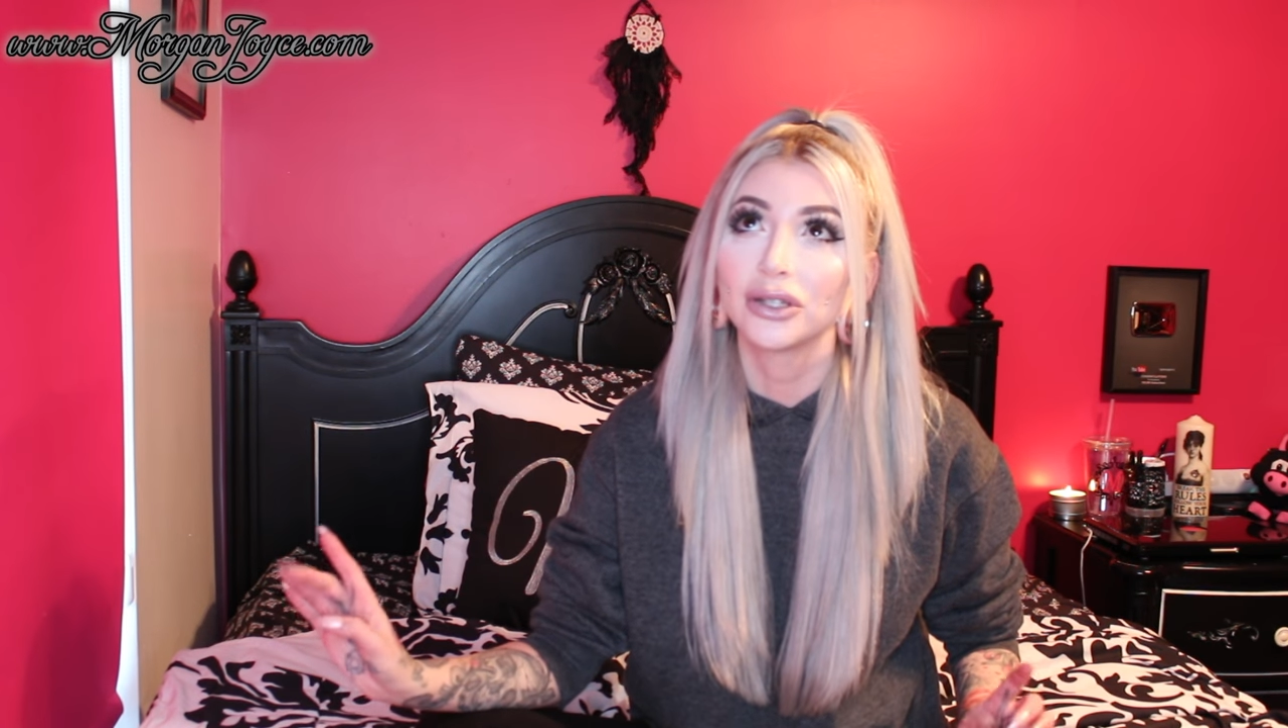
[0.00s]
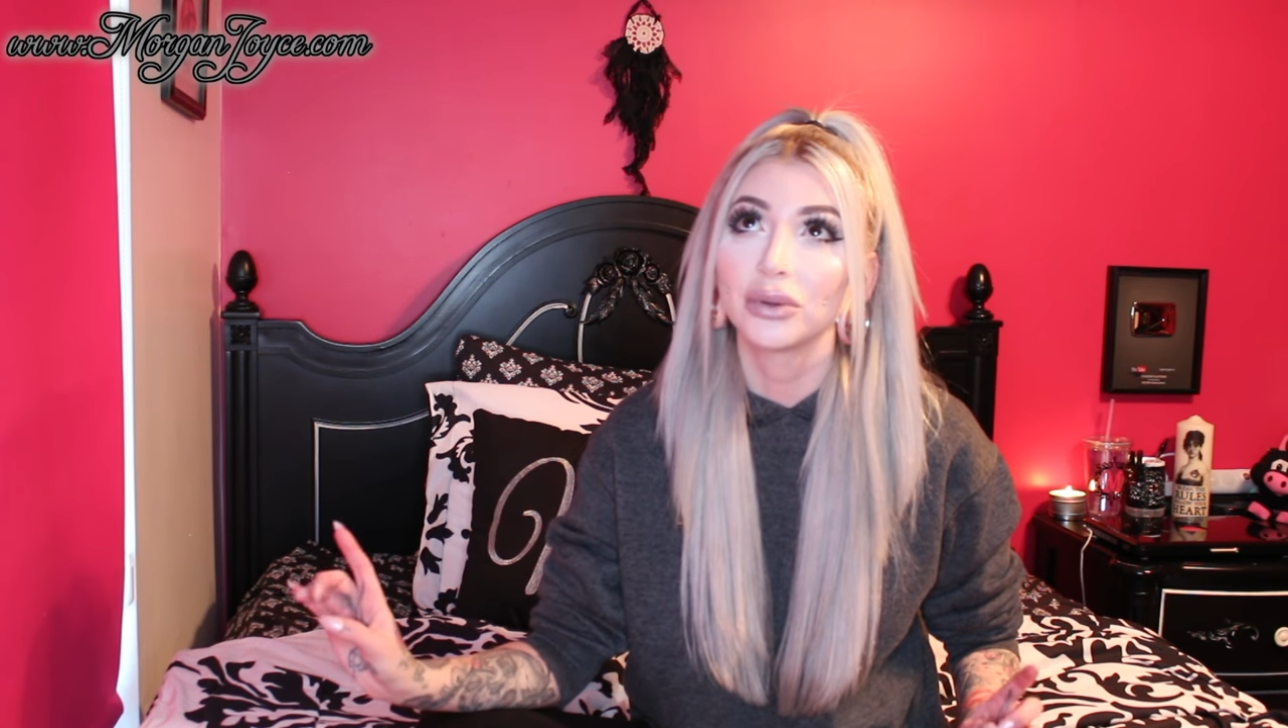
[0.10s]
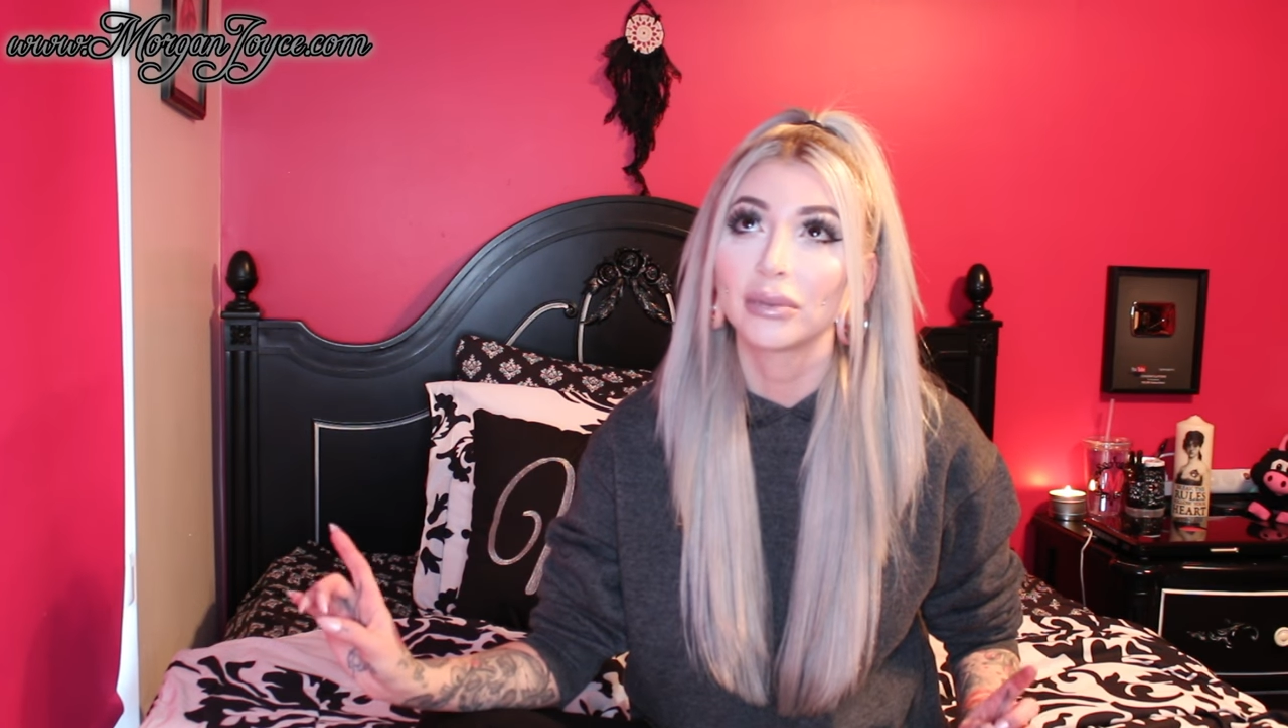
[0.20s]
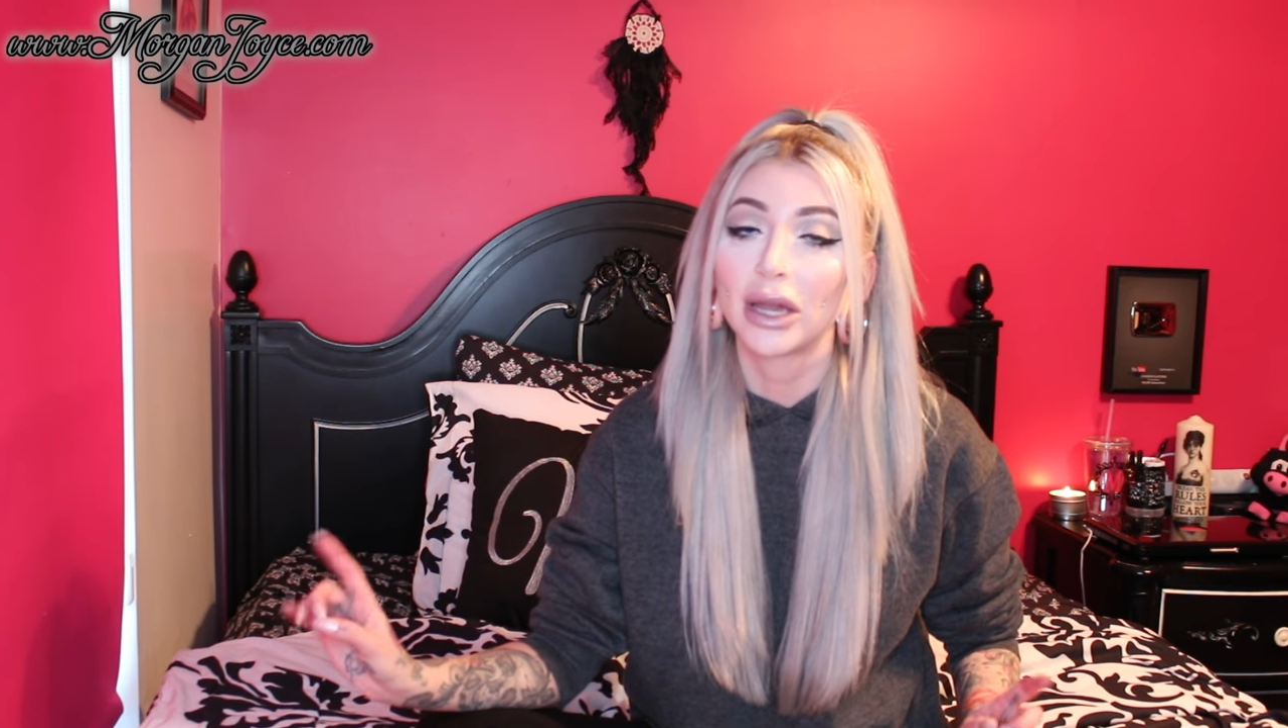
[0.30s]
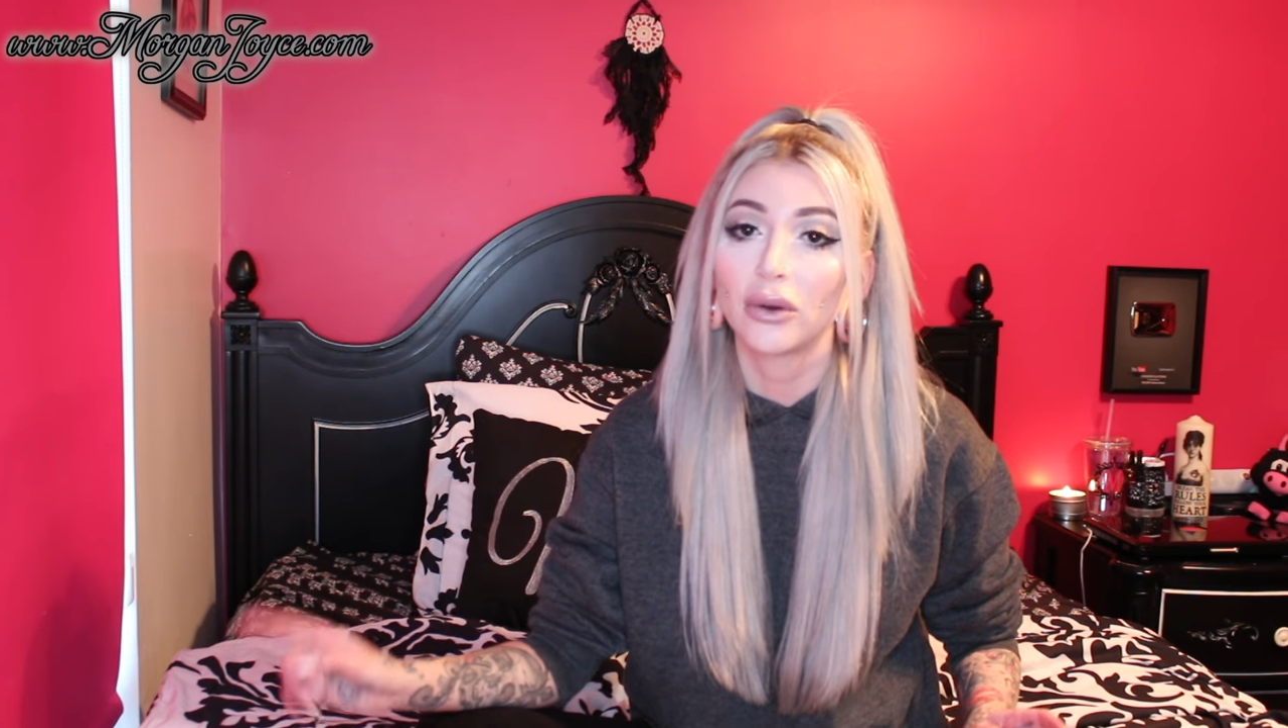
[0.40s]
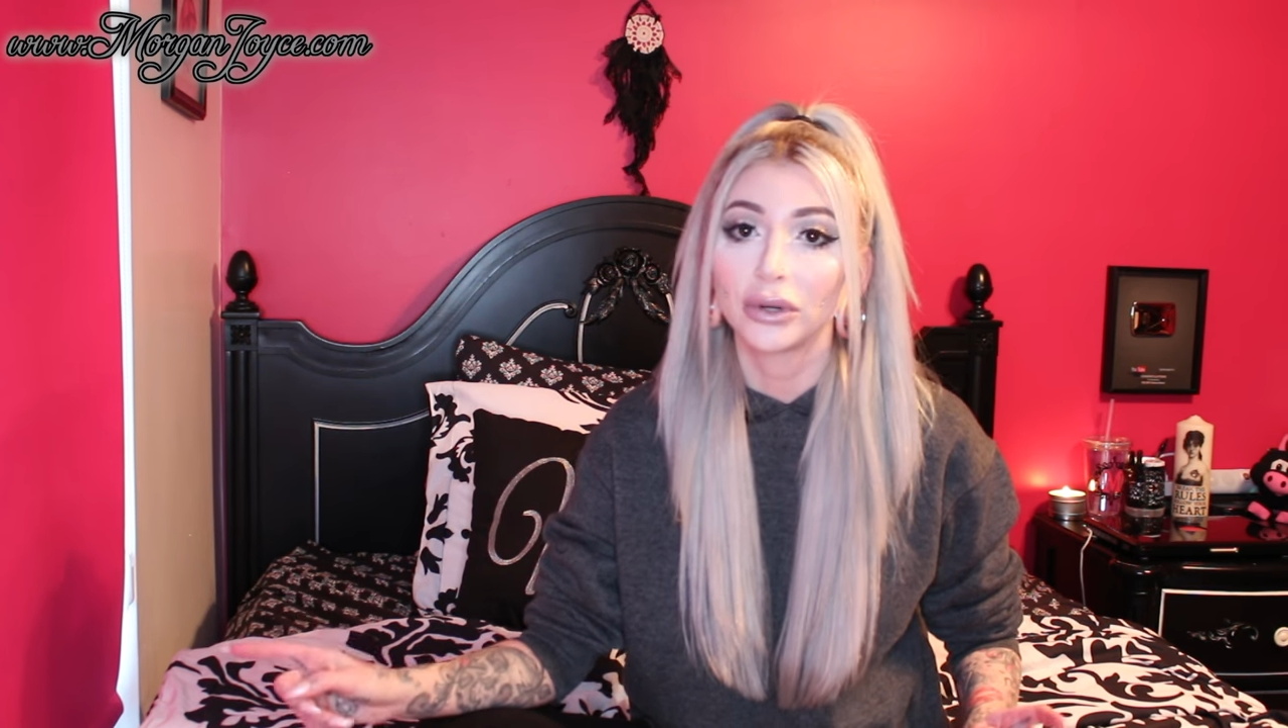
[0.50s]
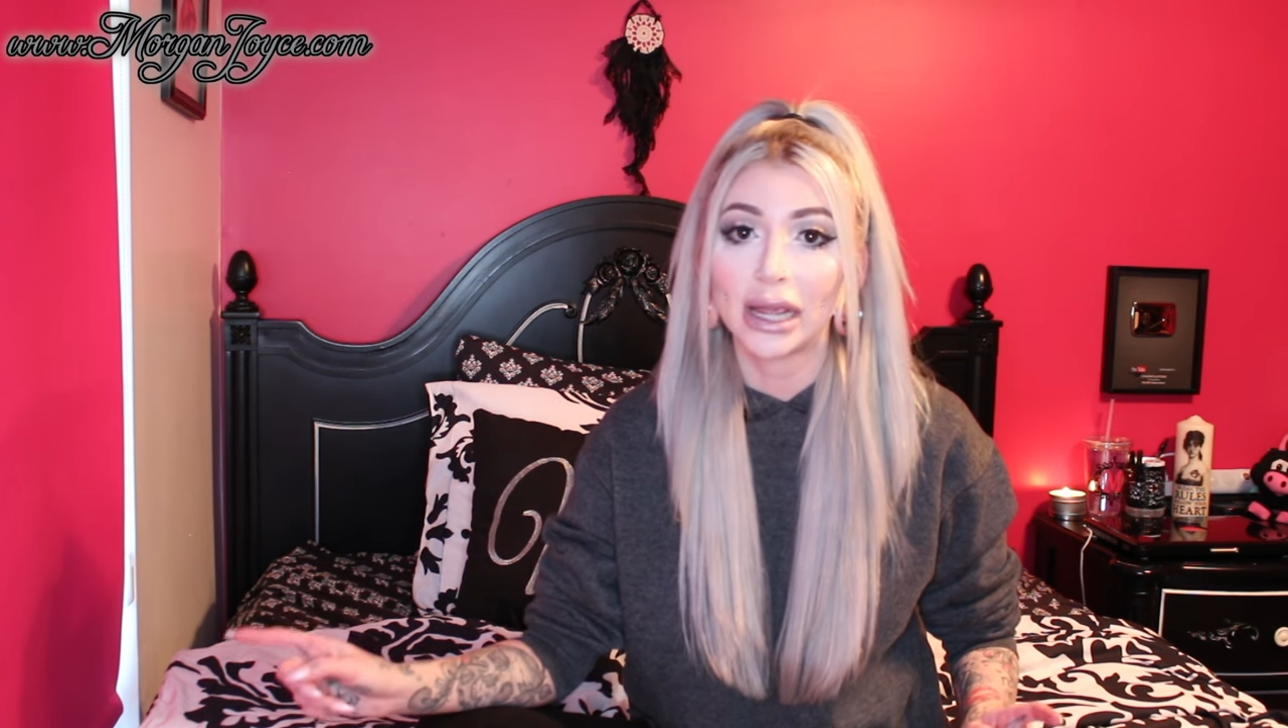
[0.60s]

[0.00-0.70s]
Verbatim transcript: doing my own